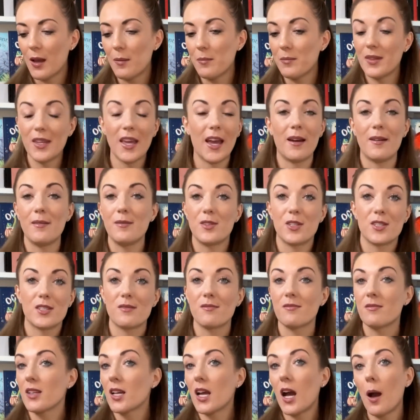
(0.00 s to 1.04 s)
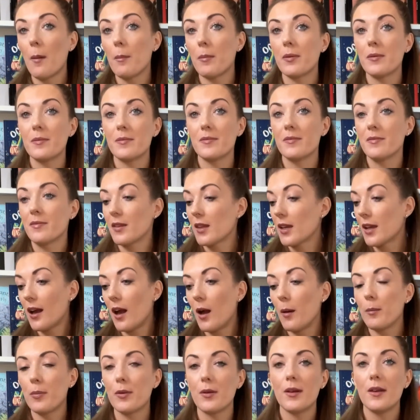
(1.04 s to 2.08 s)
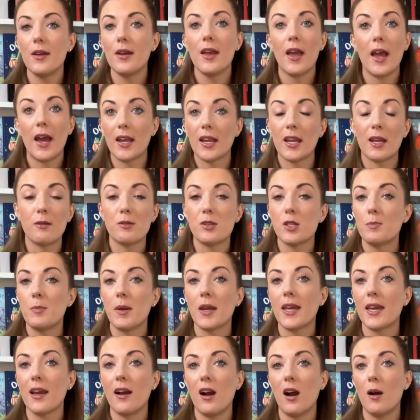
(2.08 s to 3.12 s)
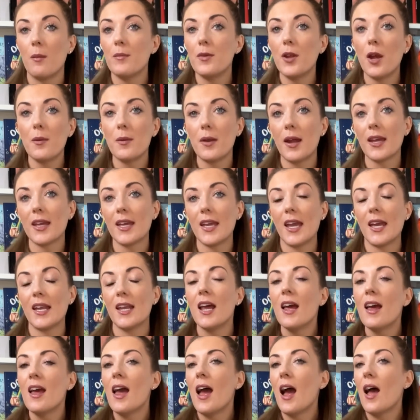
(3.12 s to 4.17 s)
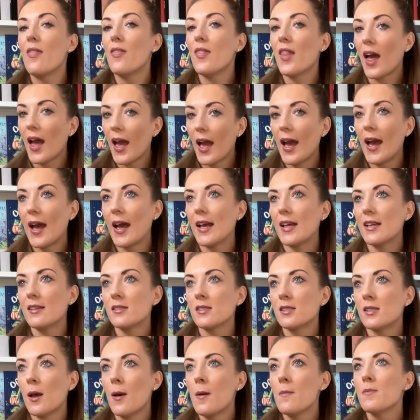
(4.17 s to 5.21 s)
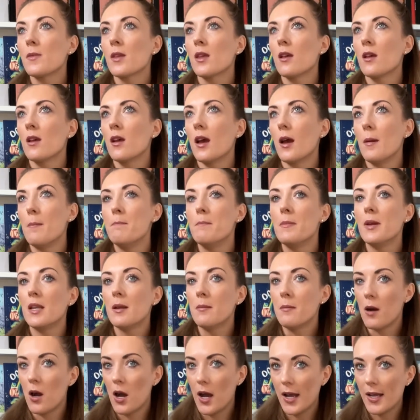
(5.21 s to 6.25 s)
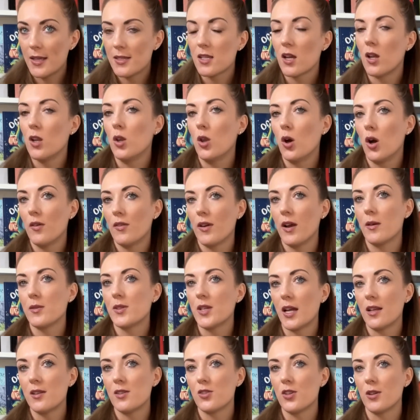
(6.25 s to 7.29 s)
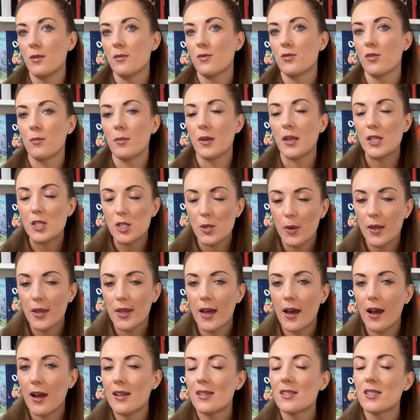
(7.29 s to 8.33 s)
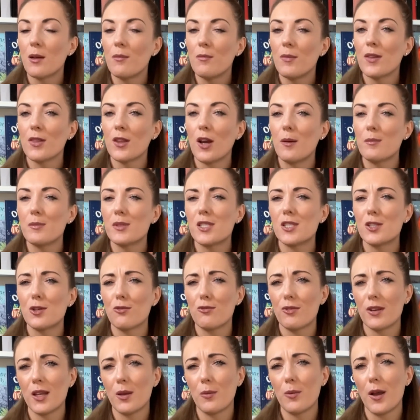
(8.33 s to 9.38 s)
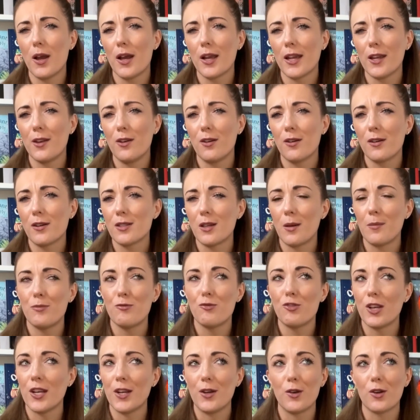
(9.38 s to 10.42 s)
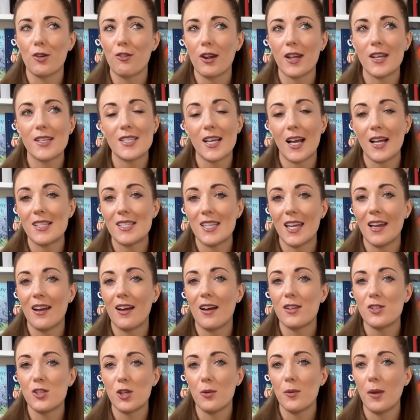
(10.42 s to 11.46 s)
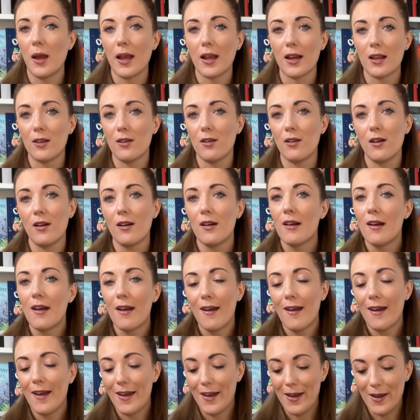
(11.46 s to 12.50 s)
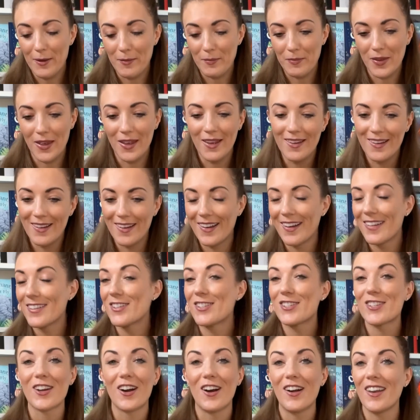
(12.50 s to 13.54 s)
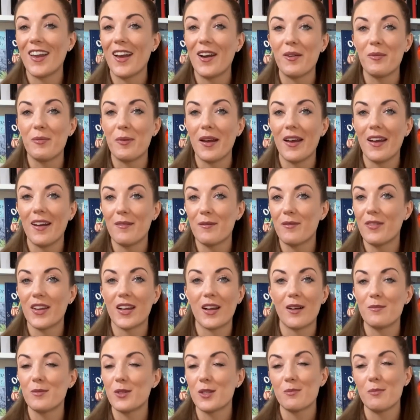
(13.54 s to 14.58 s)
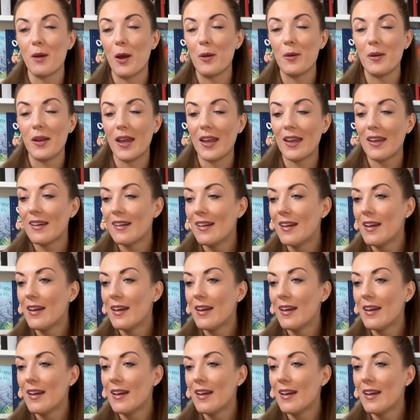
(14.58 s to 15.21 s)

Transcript: Yeah, just cup, and he'll just pick it up, no nagging. And that has minimised a lot of our tantrums for me. Doing that is something that I'm still really working on, because I'm really not great at it. I do nag a lot. I just can't help it. I think I'm just moany.